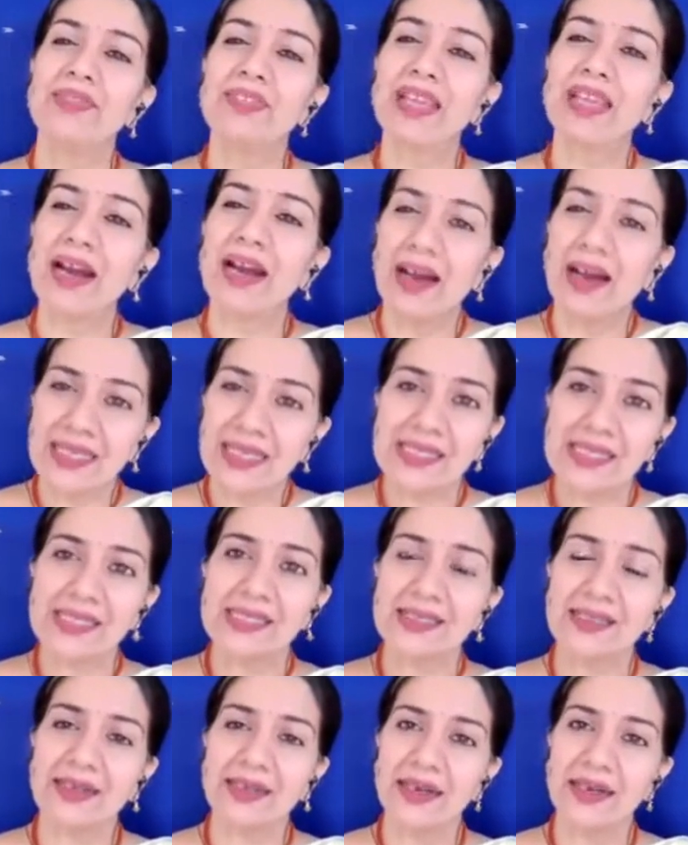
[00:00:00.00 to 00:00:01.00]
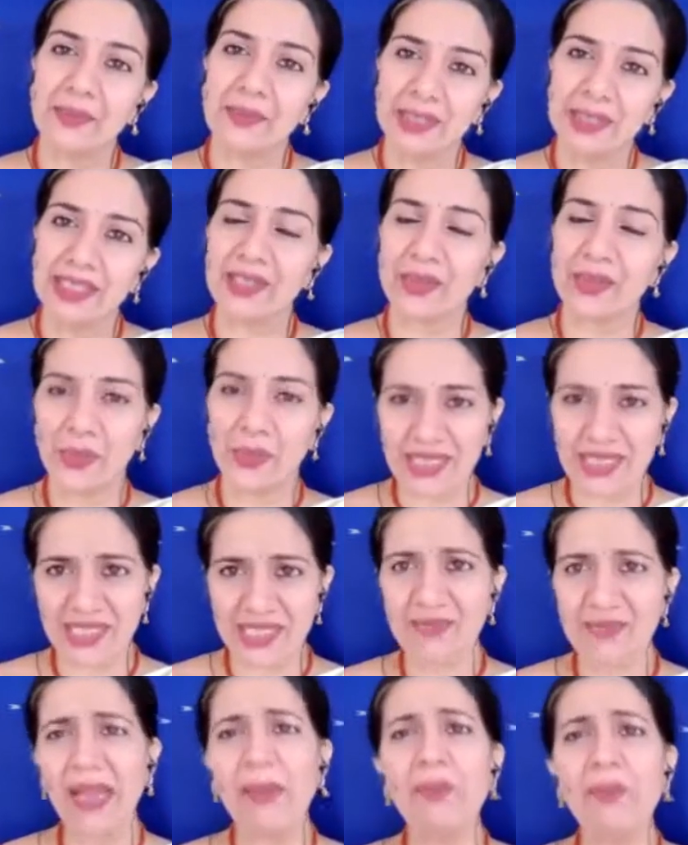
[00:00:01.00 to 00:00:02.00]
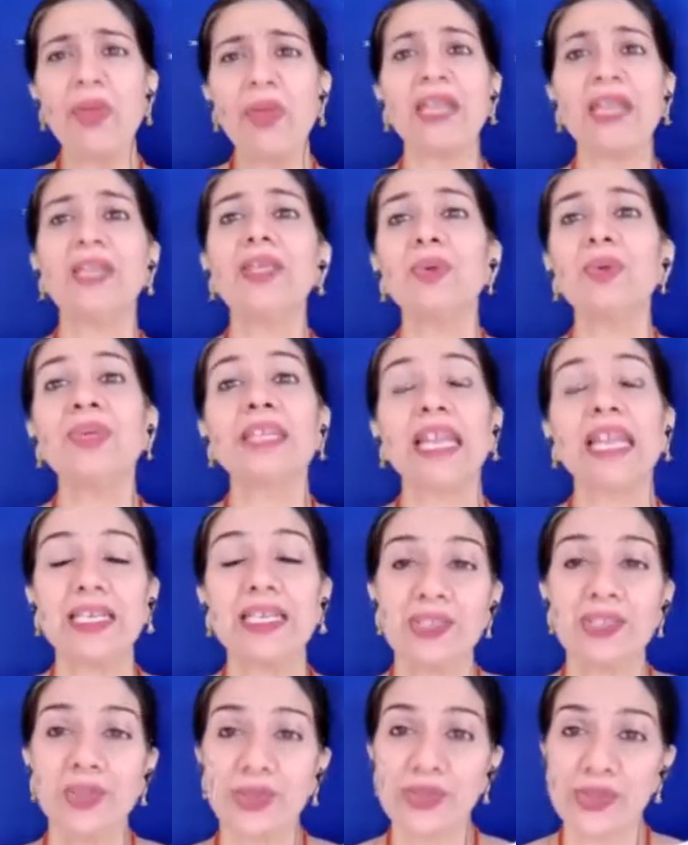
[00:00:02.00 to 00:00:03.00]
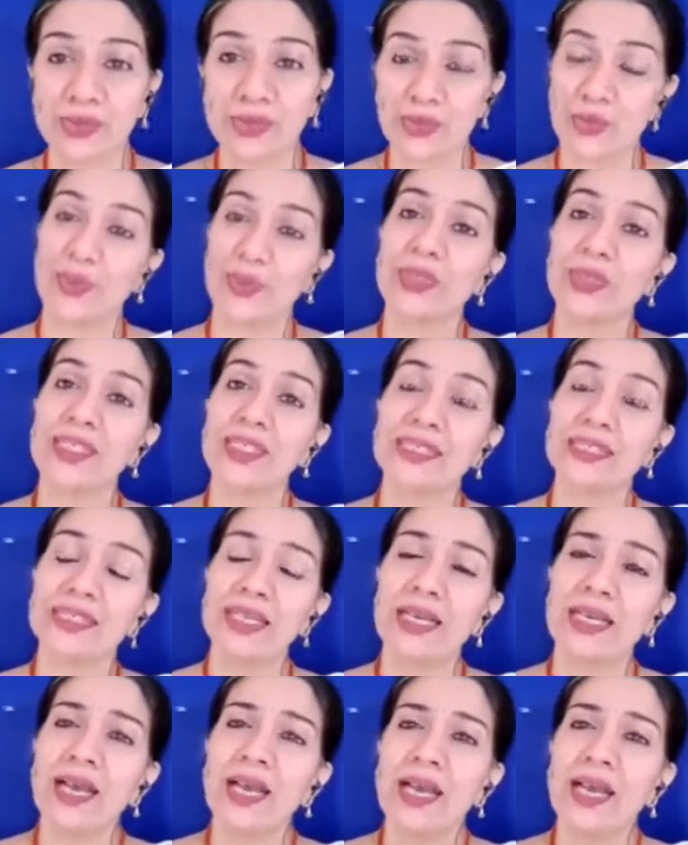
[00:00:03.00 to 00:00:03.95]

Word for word: they ask me a question, "Ma'am, where do you get your stories?"